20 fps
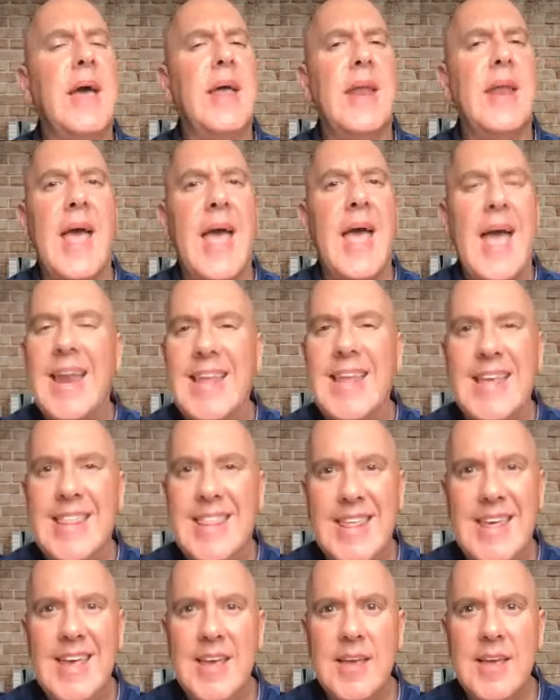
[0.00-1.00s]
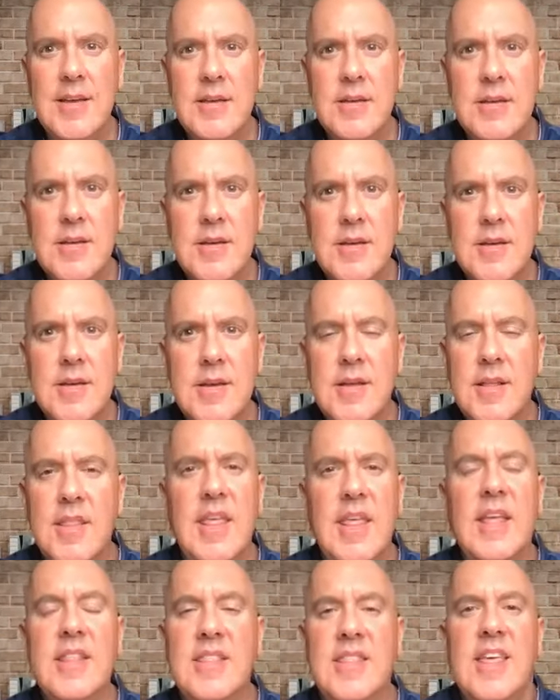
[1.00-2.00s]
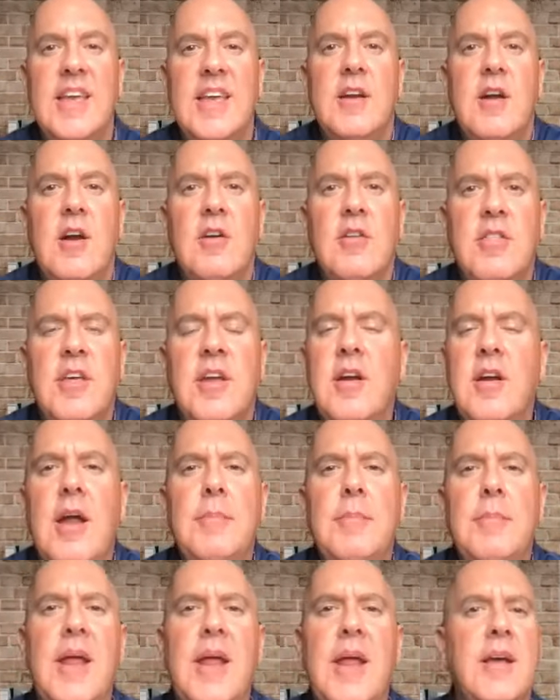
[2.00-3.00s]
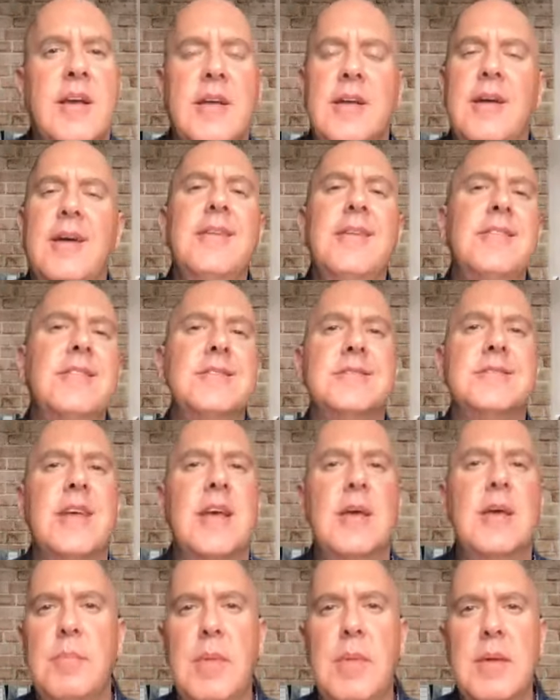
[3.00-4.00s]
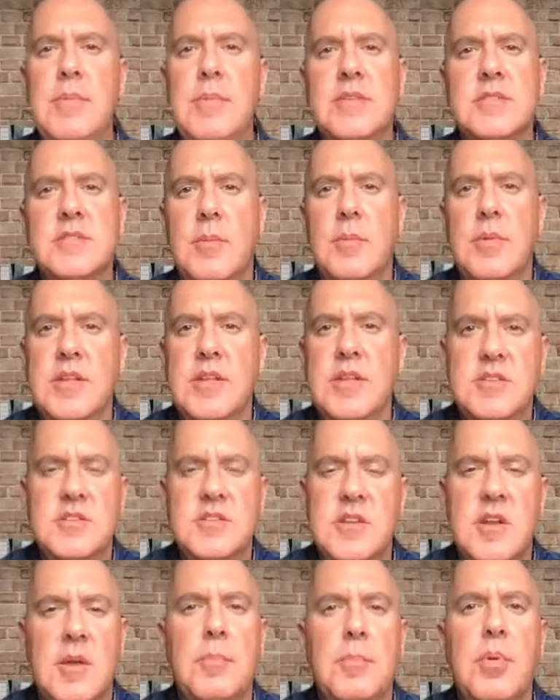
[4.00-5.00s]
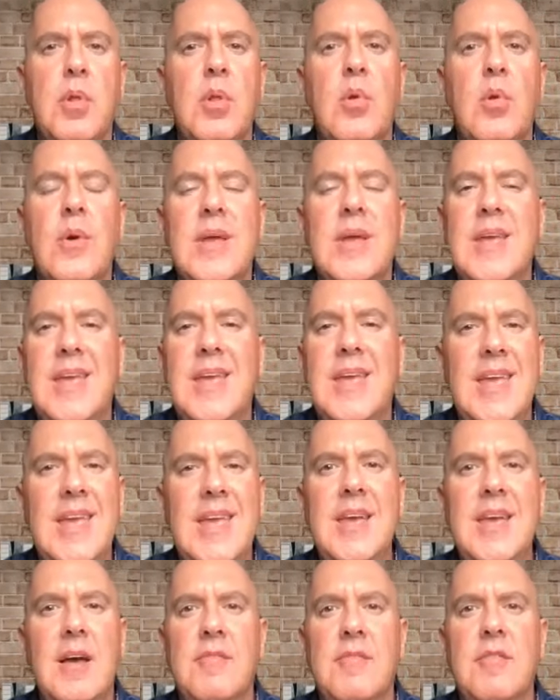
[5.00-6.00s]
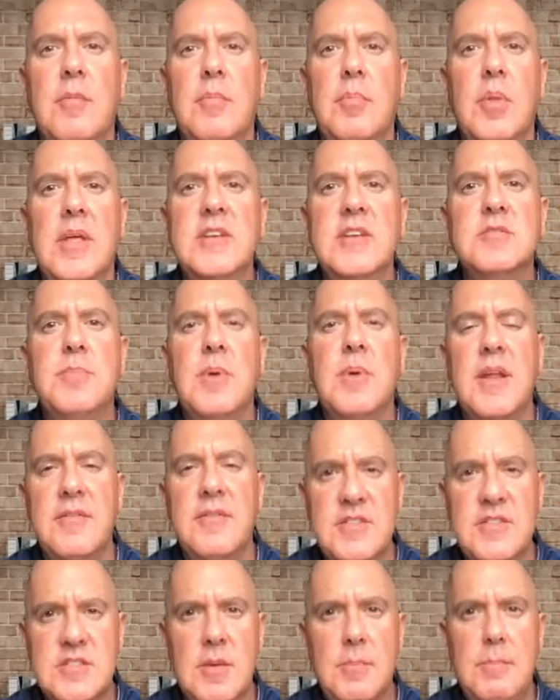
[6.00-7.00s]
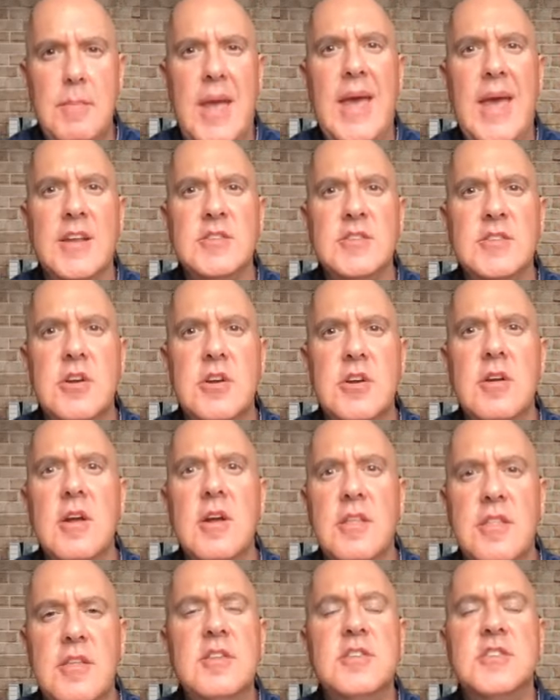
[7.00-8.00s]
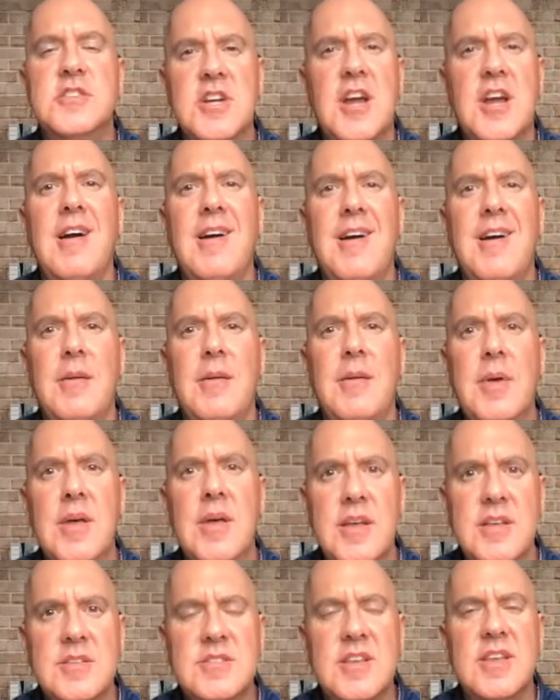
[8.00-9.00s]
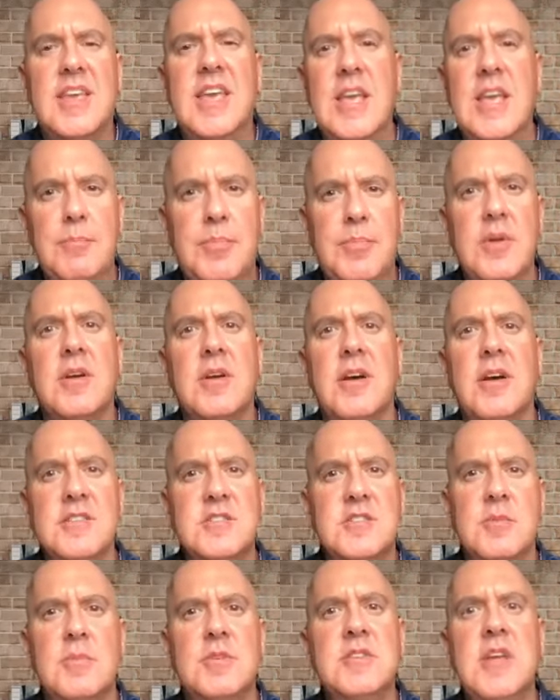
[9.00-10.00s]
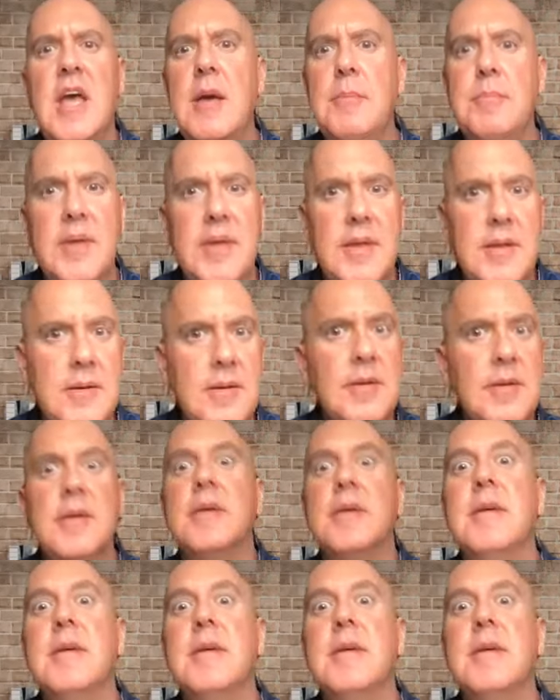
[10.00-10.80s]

at anything. that they are there. I mean, I can understand maybe someone that's just an employee of a place, but if it's a manager, their job is to keep their customers happy.